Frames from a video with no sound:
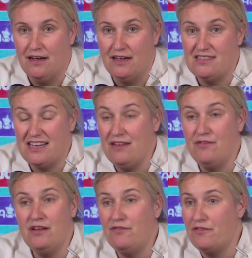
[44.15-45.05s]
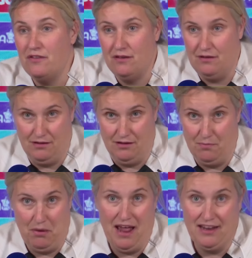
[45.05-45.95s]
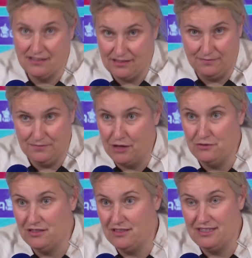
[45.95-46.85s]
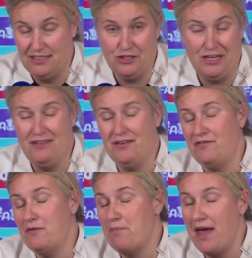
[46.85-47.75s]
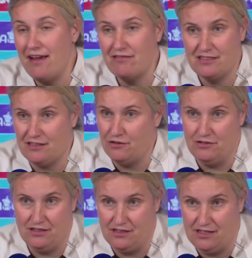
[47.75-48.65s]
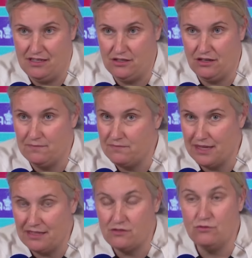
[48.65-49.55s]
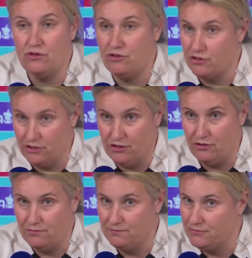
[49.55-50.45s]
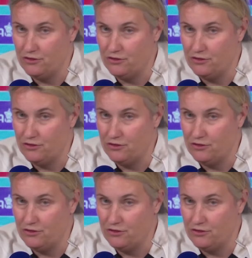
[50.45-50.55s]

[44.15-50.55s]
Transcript: I said, even if the players go to the teacher, even if the parents go to the teacher, that's all you can do.